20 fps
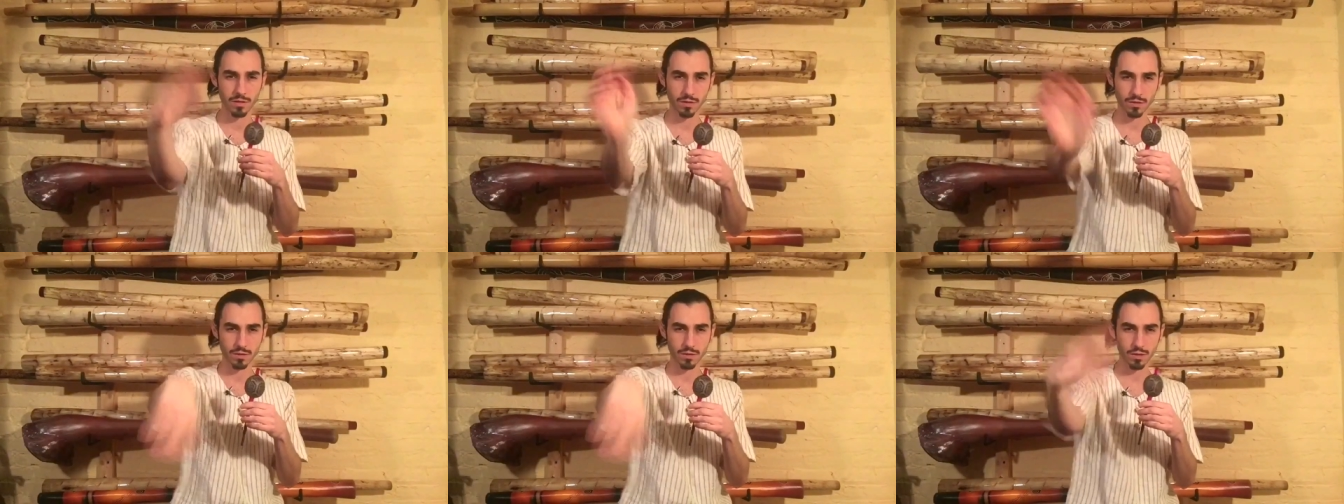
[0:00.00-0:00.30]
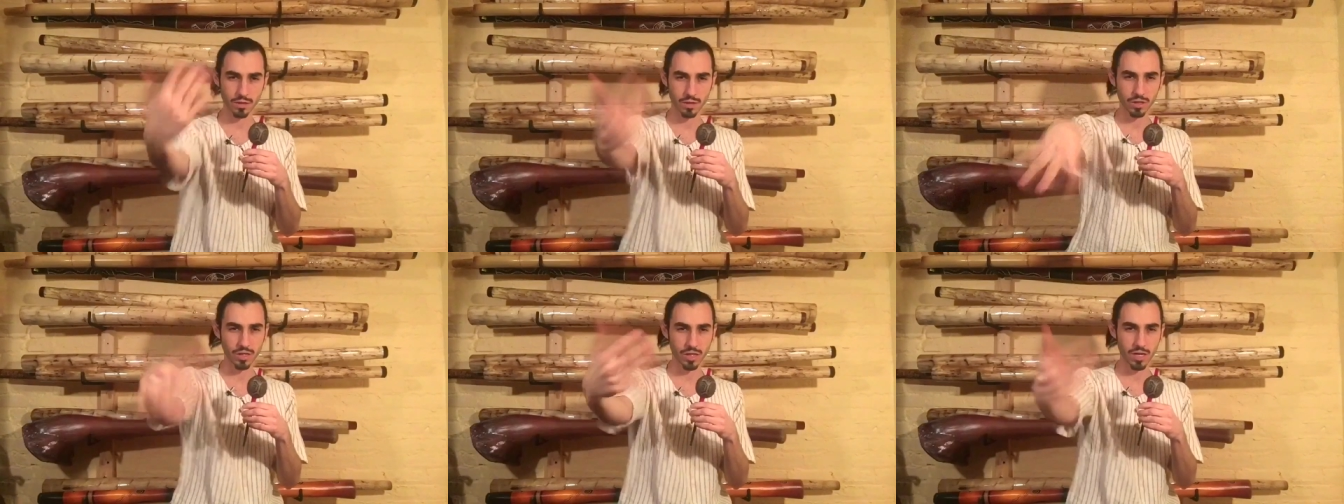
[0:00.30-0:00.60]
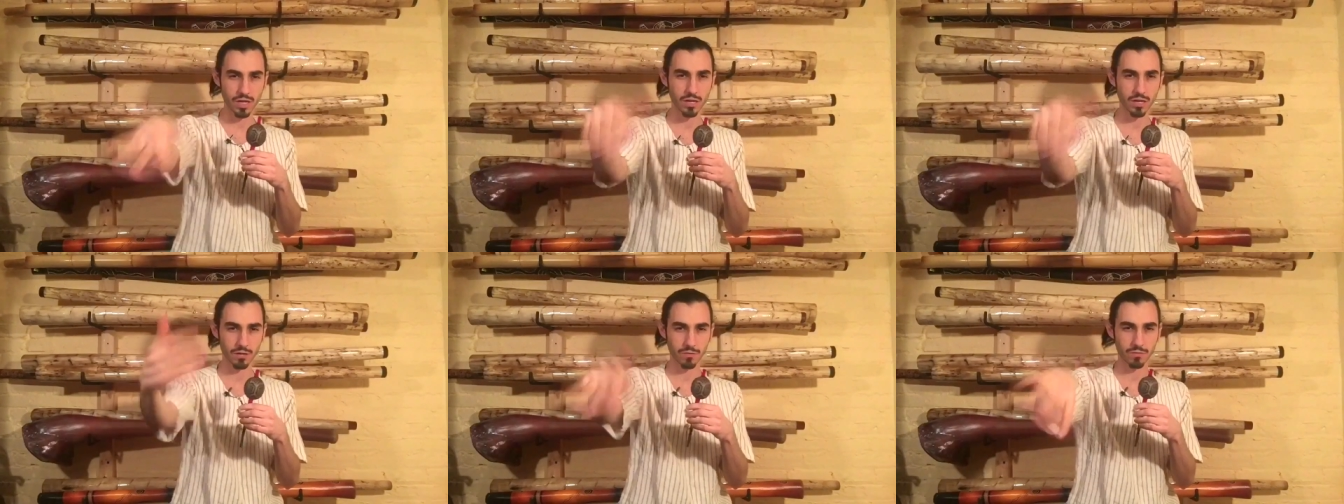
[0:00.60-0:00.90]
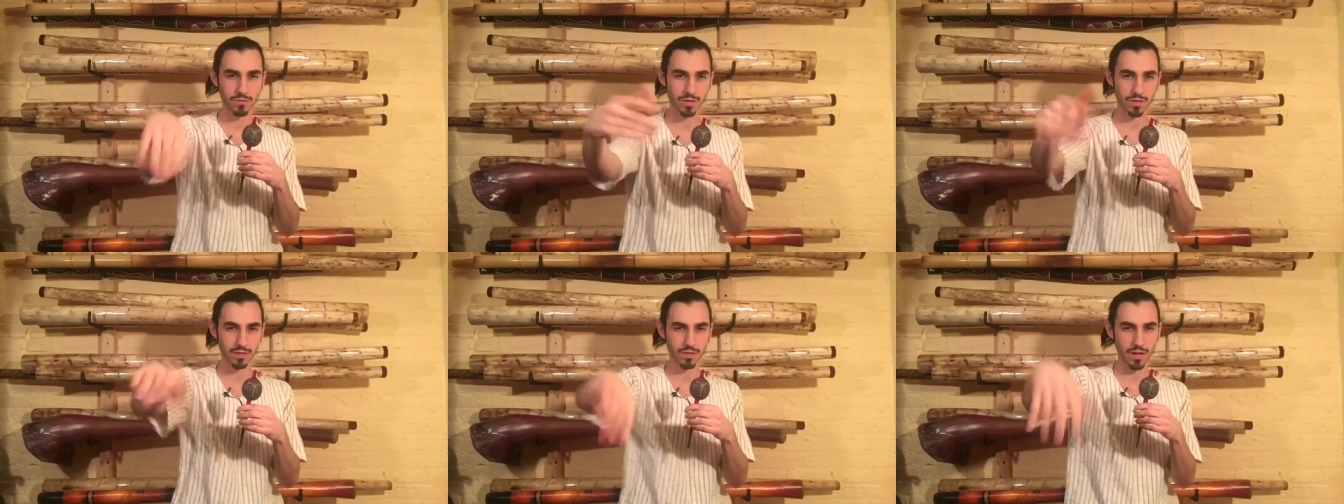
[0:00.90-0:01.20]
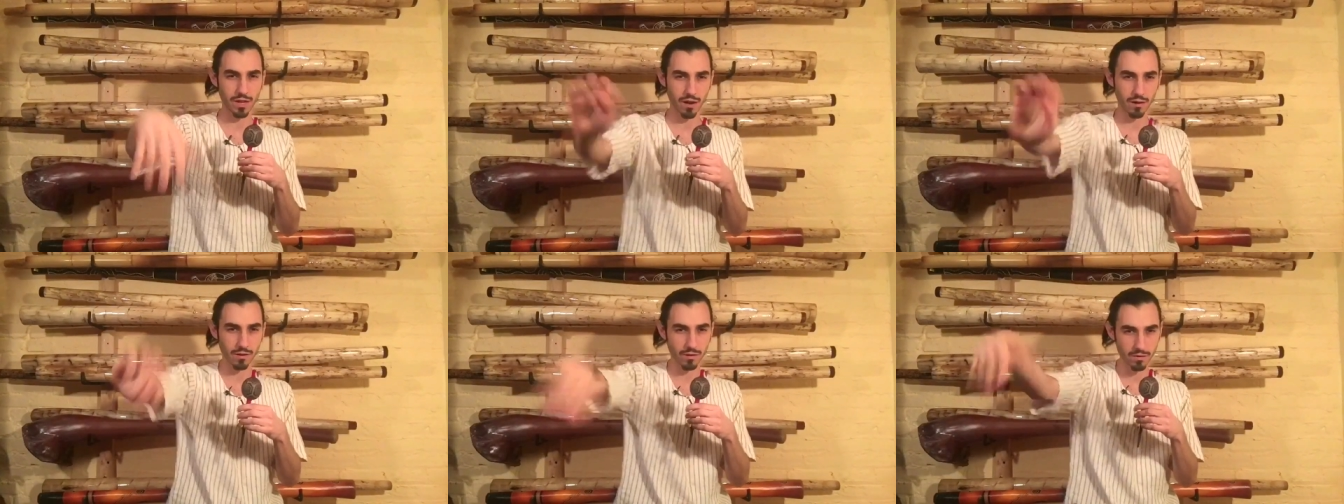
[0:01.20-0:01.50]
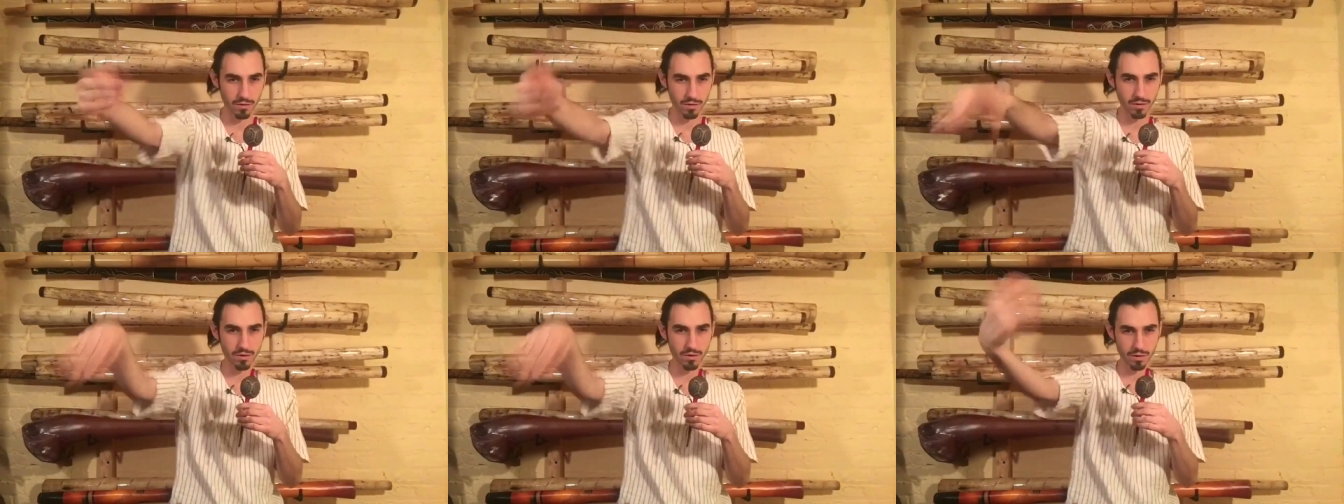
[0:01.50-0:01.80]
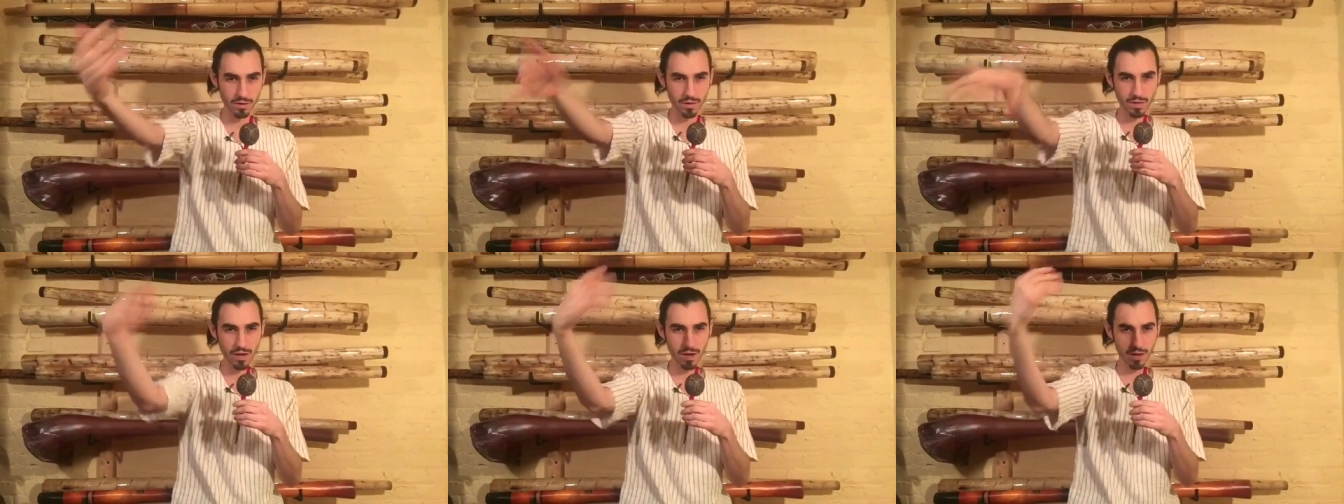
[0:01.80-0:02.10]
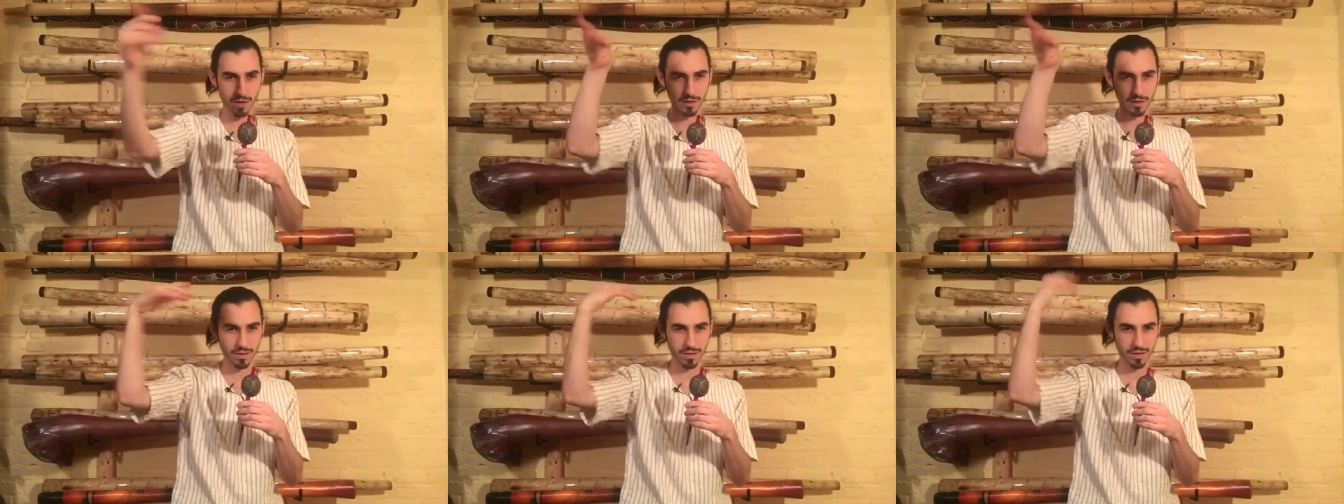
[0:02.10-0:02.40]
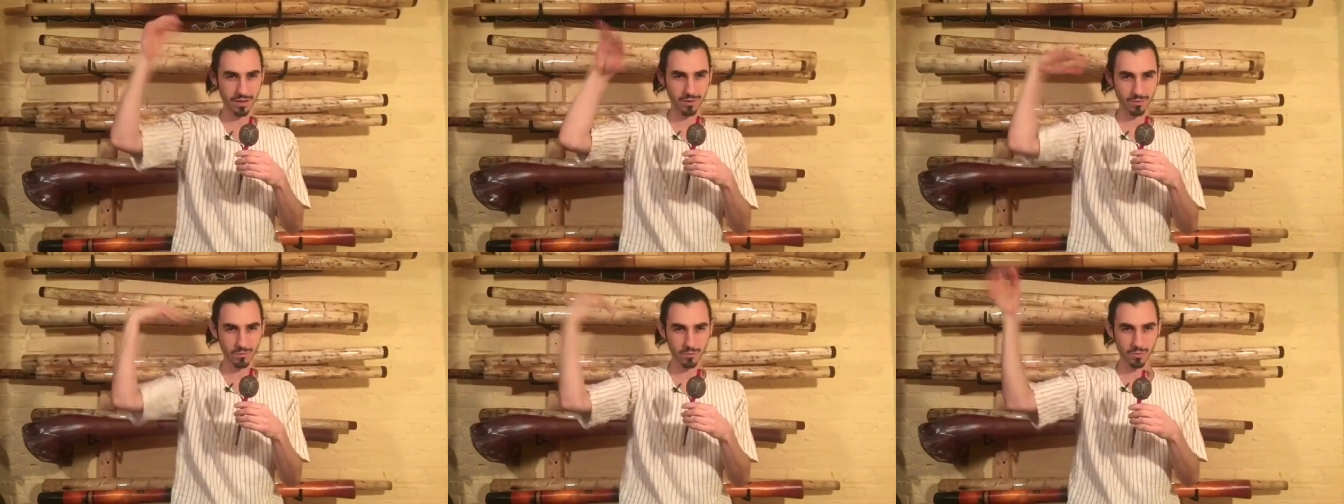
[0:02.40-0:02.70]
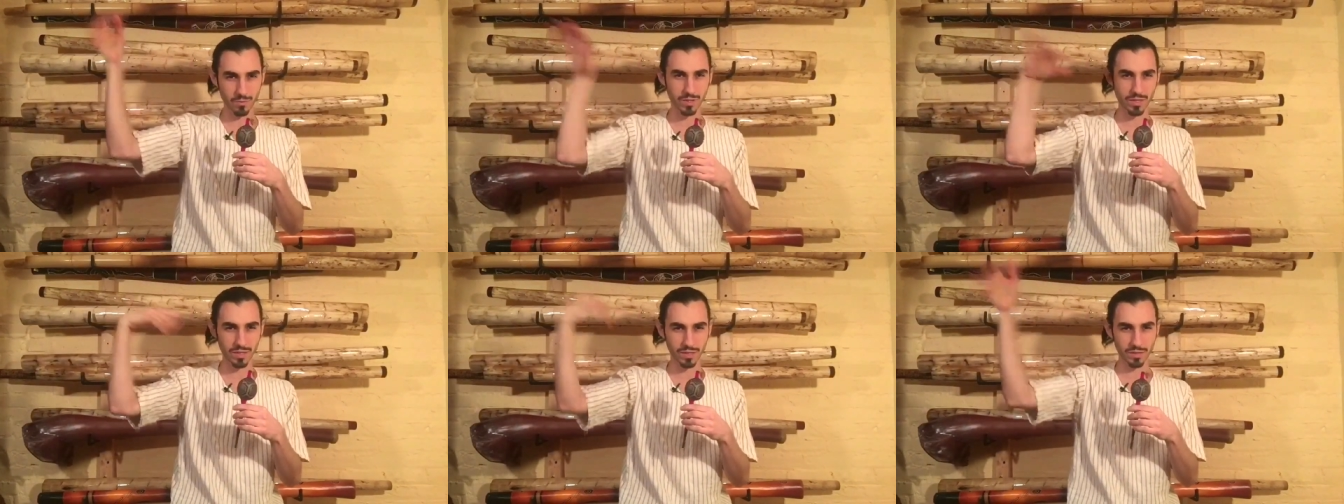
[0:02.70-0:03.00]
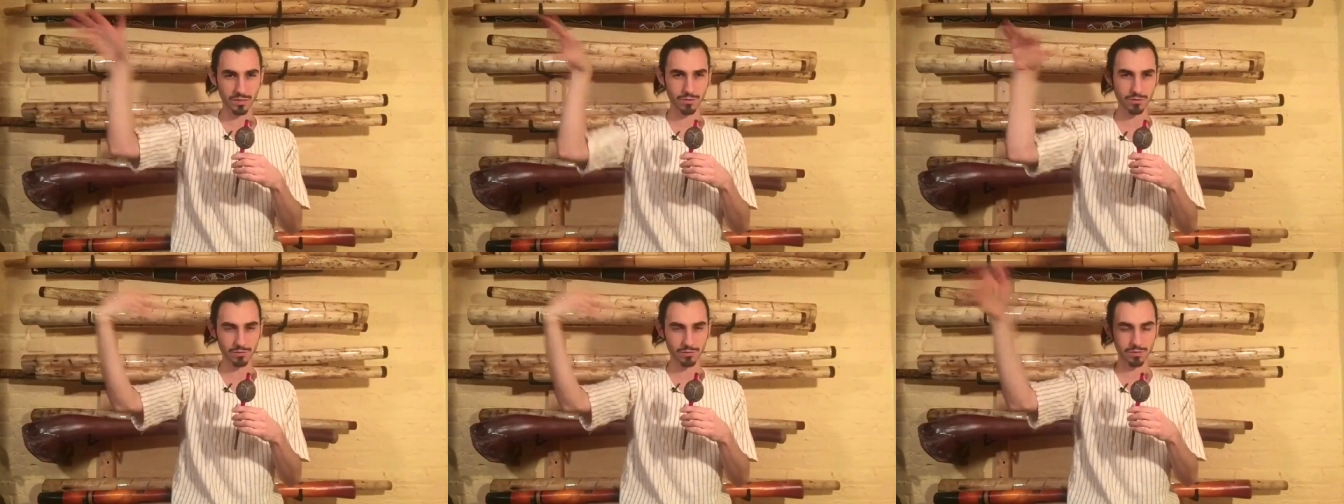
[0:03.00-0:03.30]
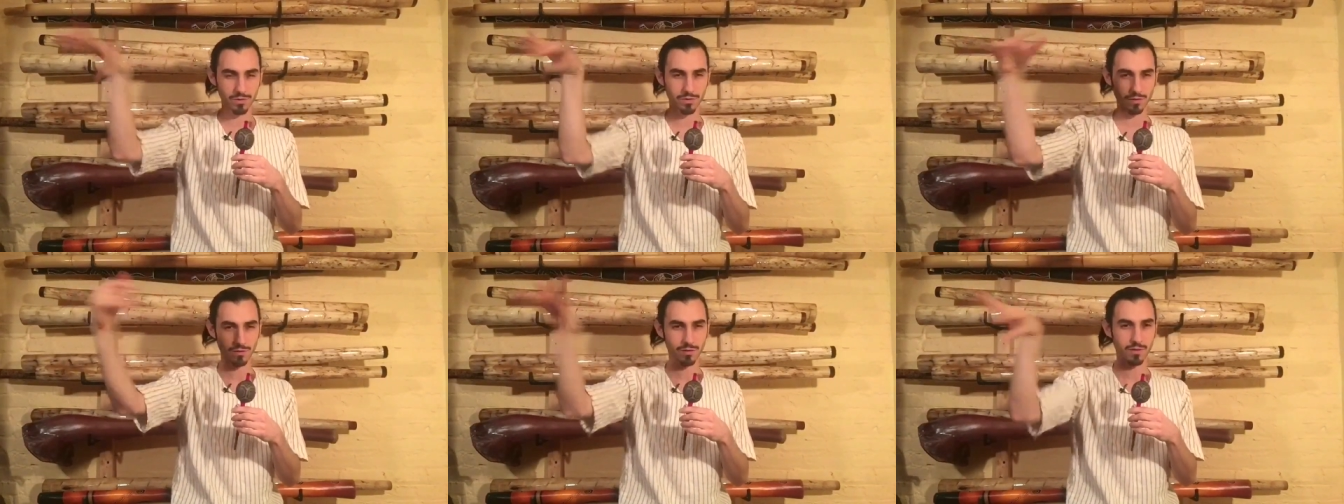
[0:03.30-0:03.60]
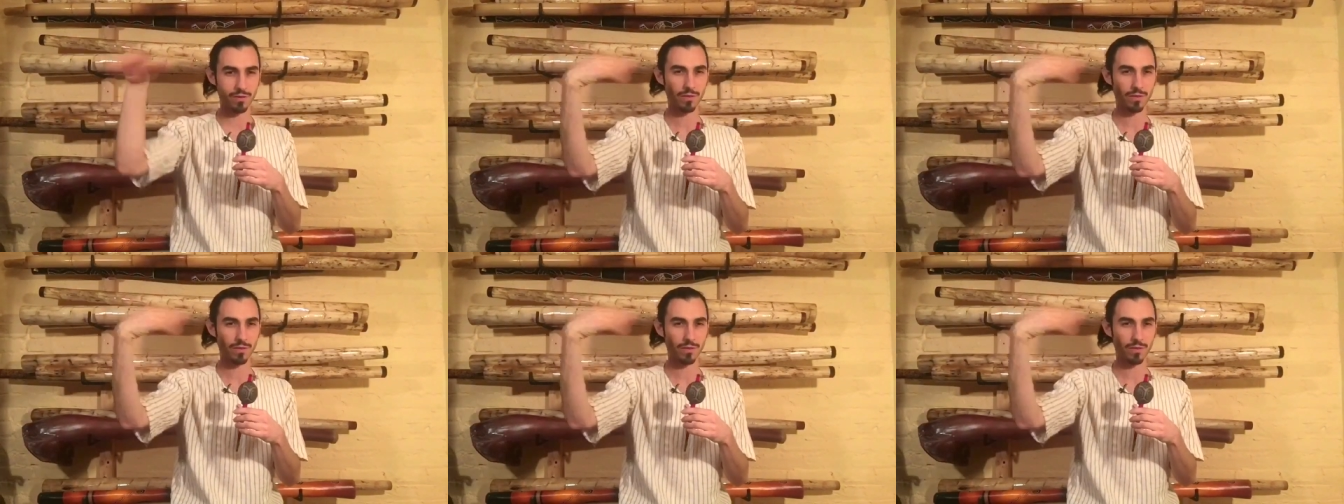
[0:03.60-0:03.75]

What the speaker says: Just shake your wrist out. Yeah, get it really loose,